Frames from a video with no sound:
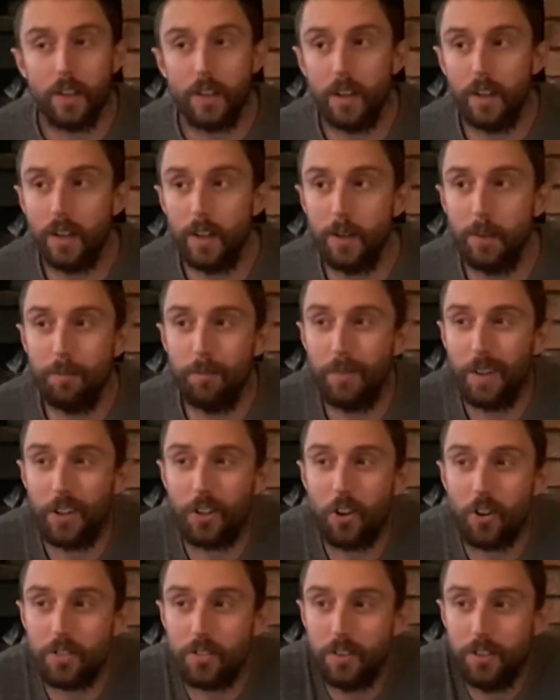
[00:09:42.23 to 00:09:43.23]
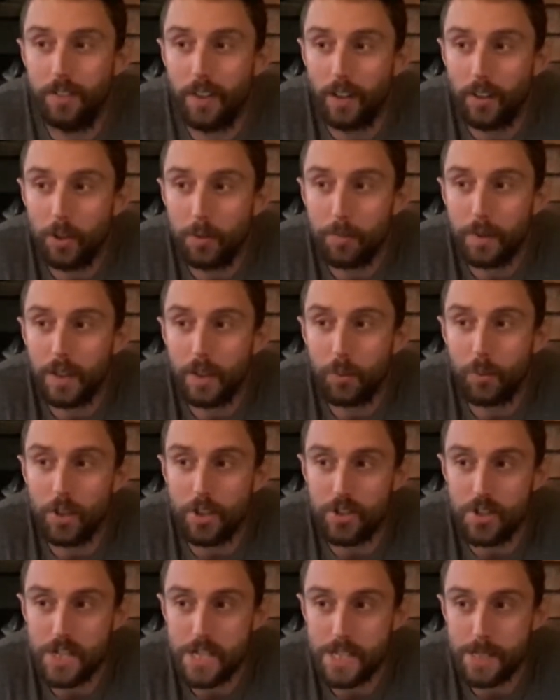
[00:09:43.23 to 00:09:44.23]
I got to Delamere,
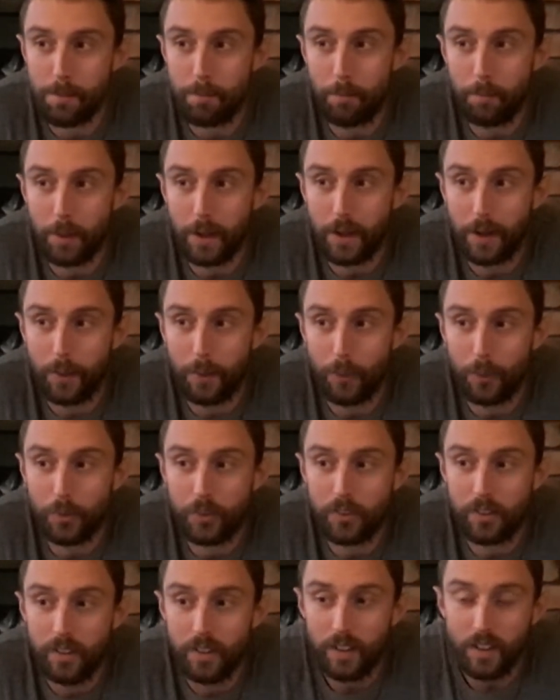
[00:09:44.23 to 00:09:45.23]
which is about